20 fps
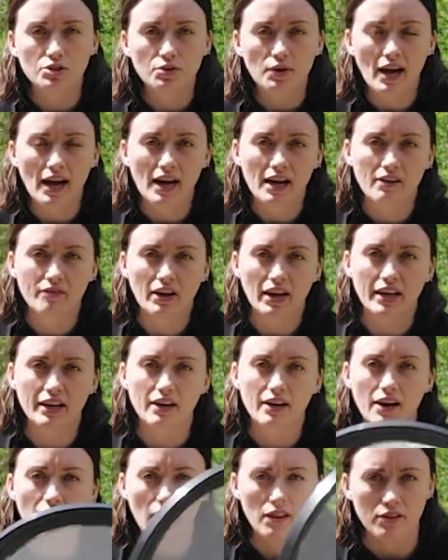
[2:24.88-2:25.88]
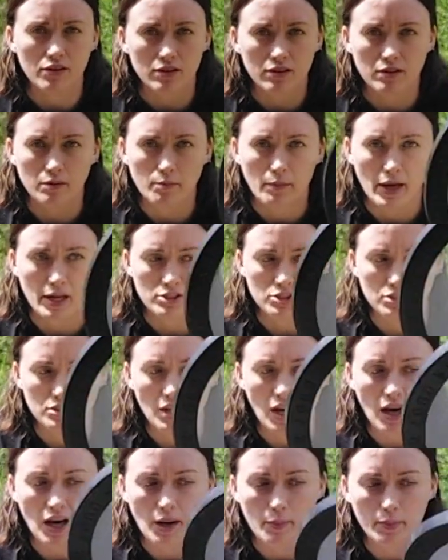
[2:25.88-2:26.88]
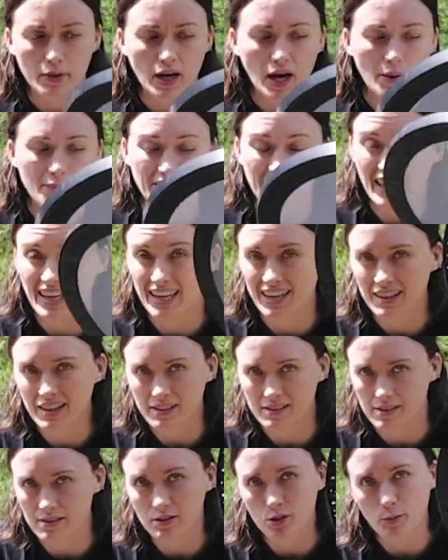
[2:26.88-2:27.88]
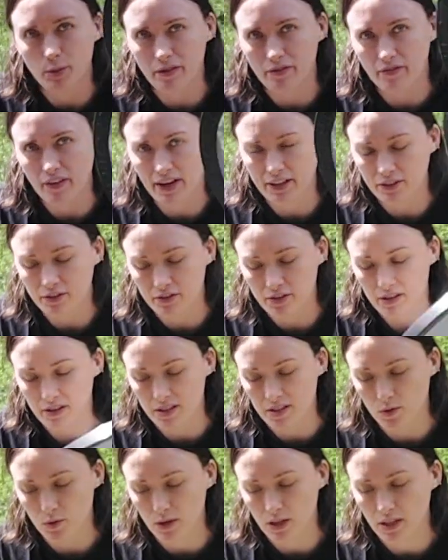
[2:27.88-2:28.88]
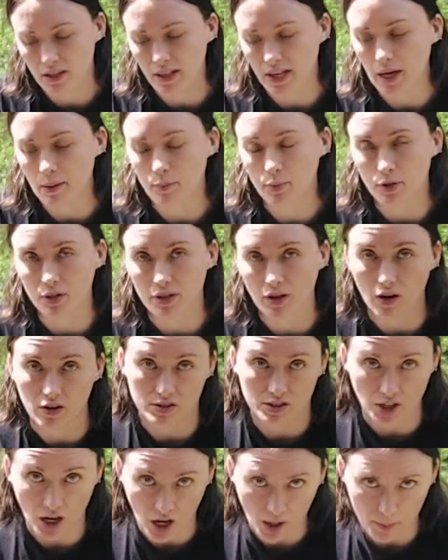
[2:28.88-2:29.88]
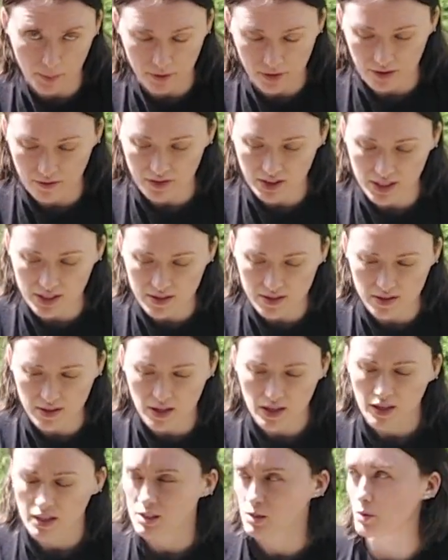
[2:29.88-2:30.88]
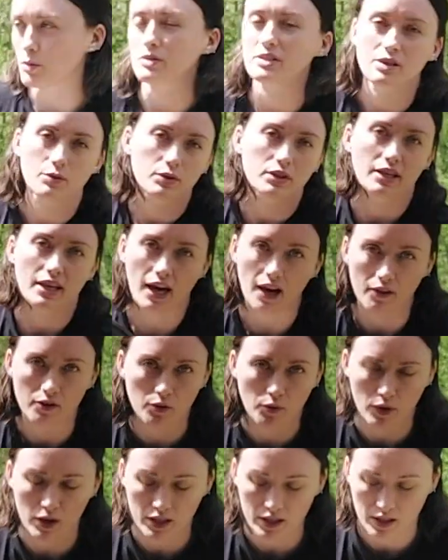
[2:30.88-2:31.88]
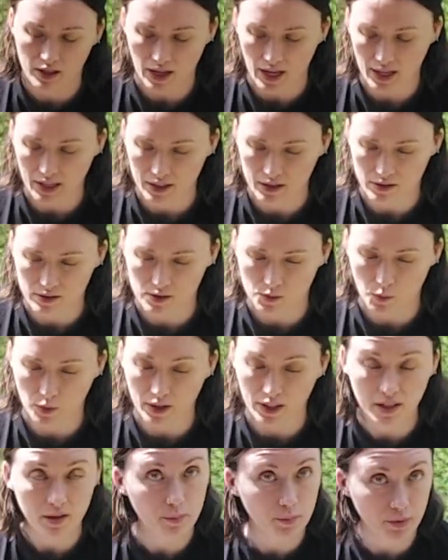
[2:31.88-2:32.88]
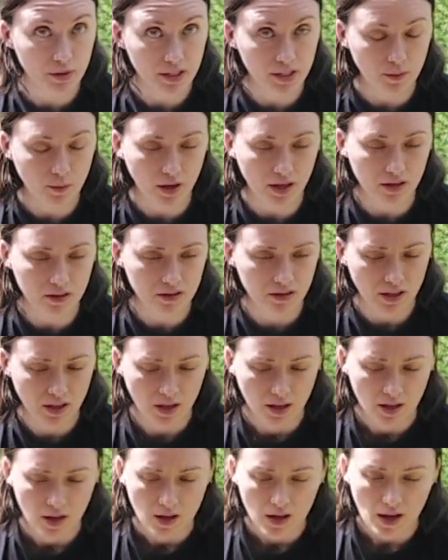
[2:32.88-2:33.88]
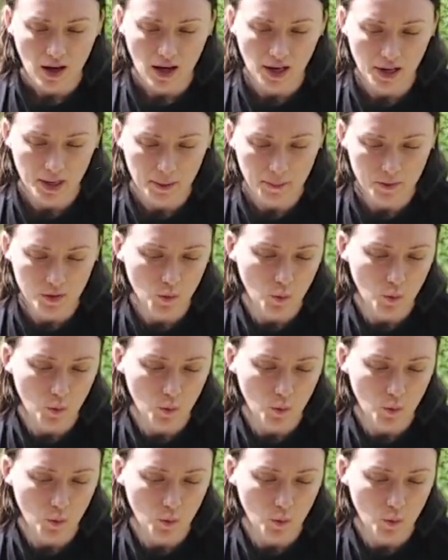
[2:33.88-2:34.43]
have another mesh top coming in that's a little bit finer than this one that I put on top of this. That's what we did with the other one, and it's working pretty well. The